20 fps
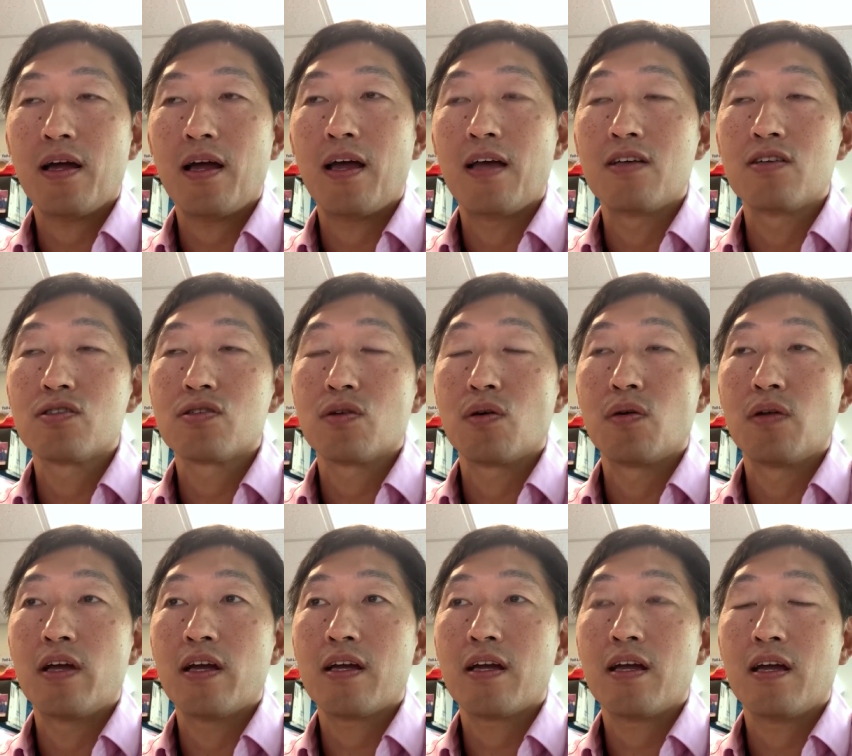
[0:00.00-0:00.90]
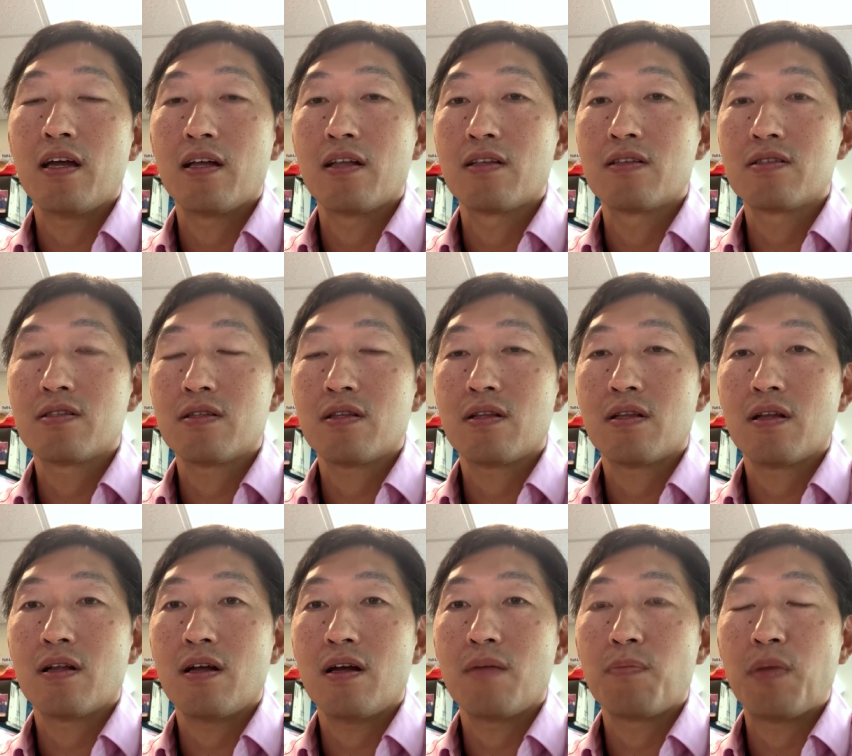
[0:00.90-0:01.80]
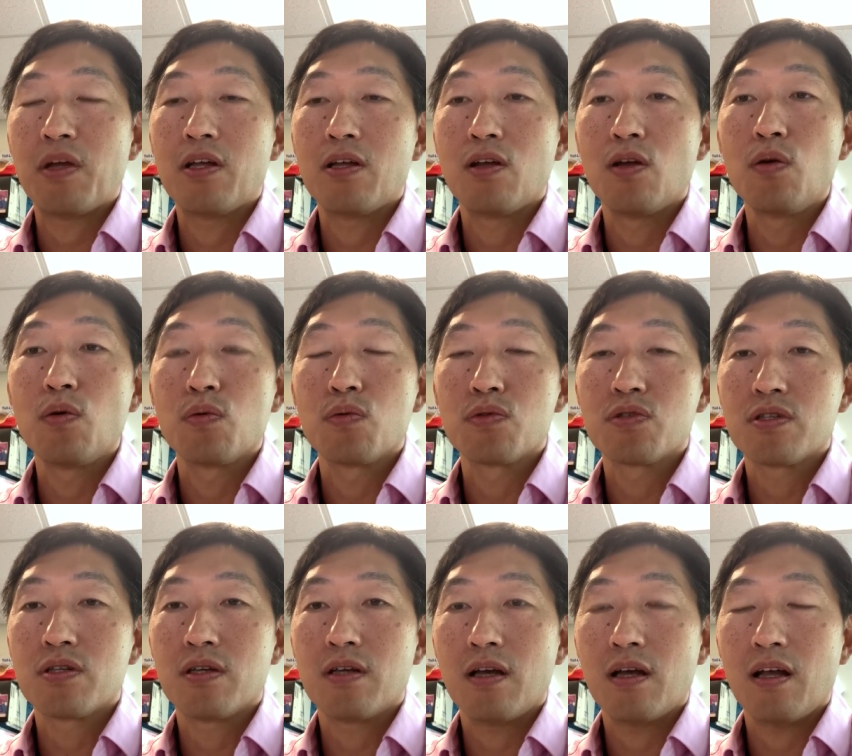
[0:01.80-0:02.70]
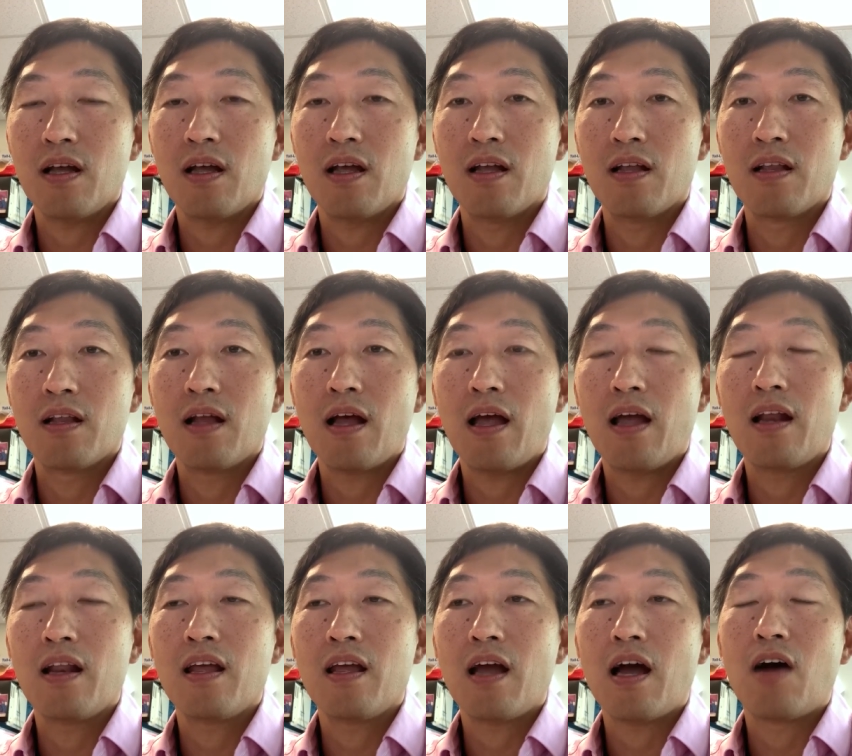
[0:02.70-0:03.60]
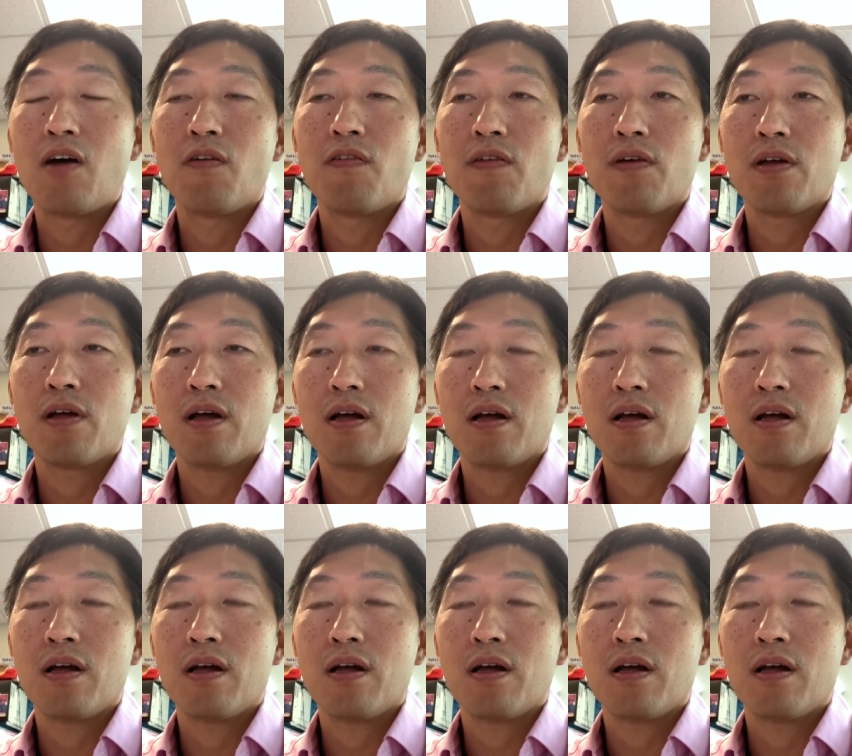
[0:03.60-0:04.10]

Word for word: And so they can be used in any or,